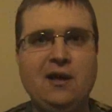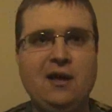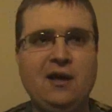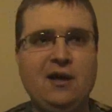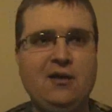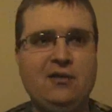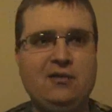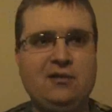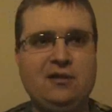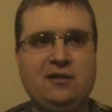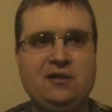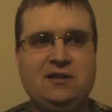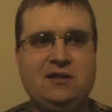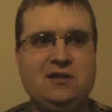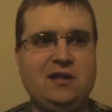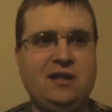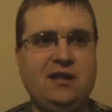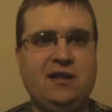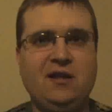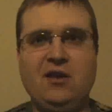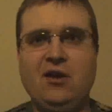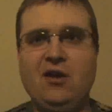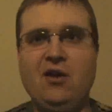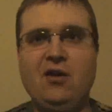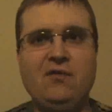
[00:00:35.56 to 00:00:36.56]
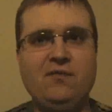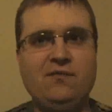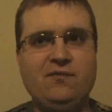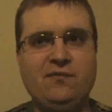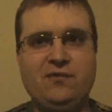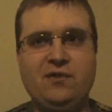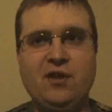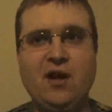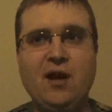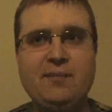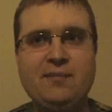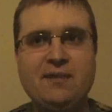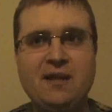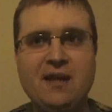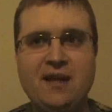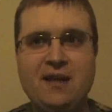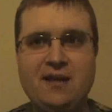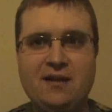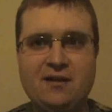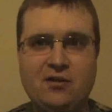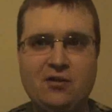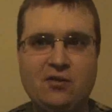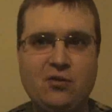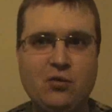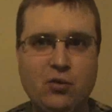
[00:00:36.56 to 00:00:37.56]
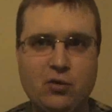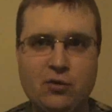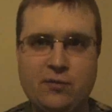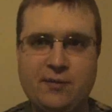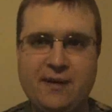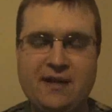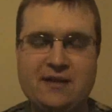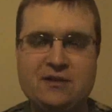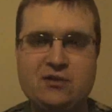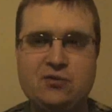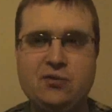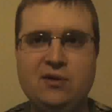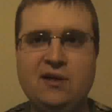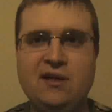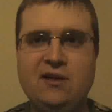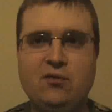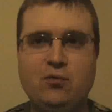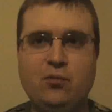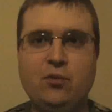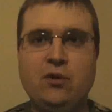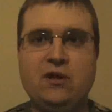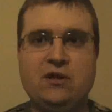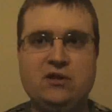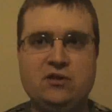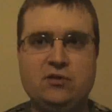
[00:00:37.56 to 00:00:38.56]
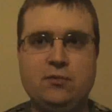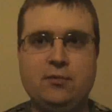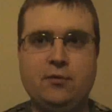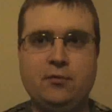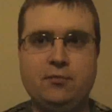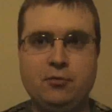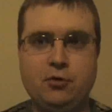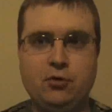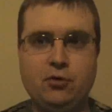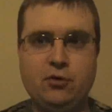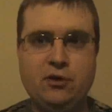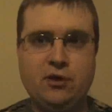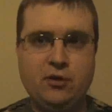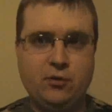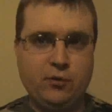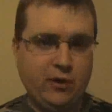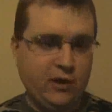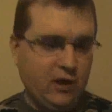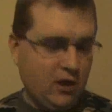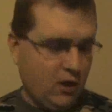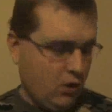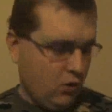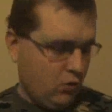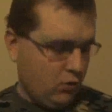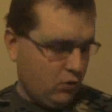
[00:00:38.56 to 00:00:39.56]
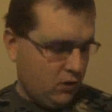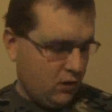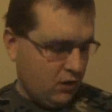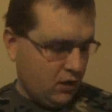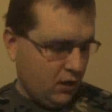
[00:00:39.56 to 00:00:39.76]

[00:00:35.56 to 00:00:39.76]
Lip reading: It's like top 10 quarterbacks who didn't win a Super Bowl. Here we go.